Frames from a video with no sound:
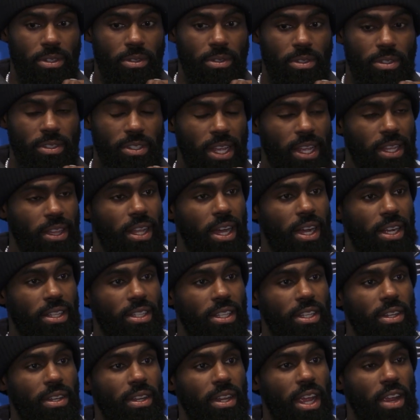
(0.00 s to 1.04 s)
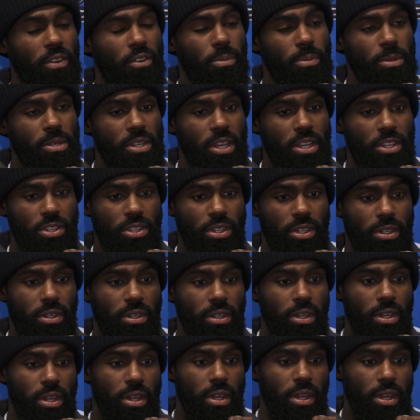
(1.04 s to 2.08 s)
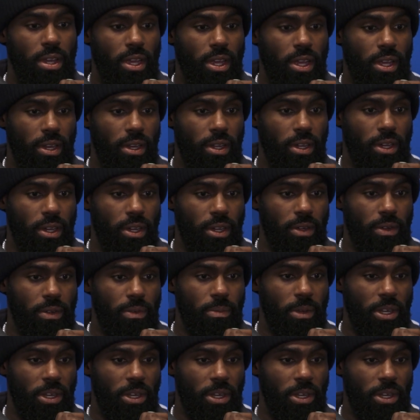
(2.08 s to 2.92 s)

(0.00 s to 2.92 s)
stay locked in every possession and uh,